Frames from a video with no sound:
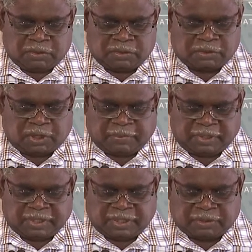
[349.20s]

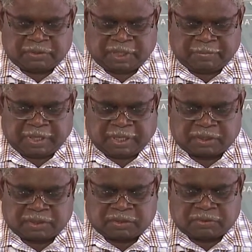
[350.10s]
Sovereignty is not
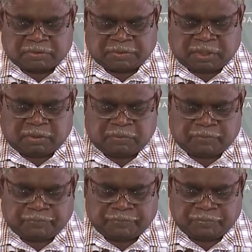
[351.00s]
about control,
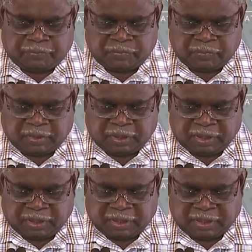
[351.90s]

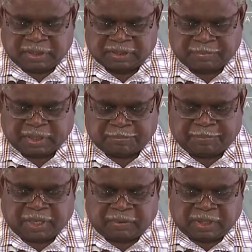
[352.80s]
it is about
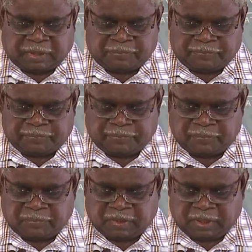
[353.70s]
power.
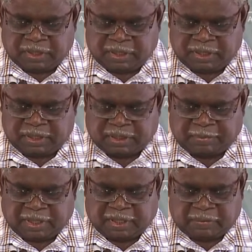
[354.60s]
It is
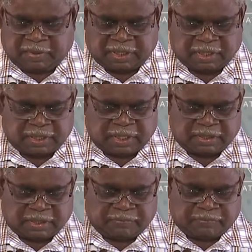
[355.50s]
about
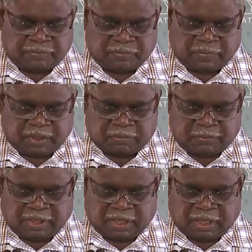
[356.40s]
recognizing that
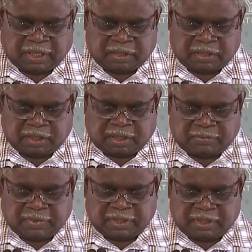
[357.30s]
we are a
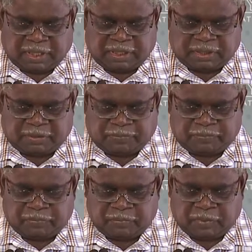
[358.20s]
real nation
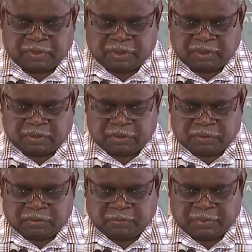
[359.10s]

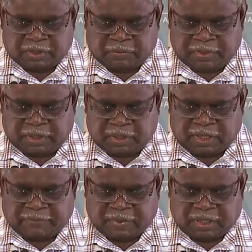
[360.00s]
with real
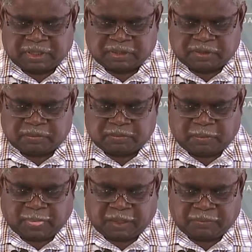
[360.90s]
governance,
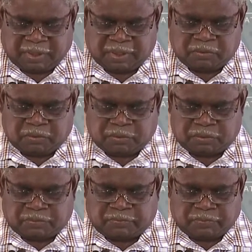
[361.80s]
real
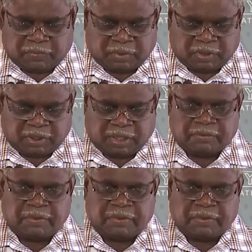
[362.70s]
laws, and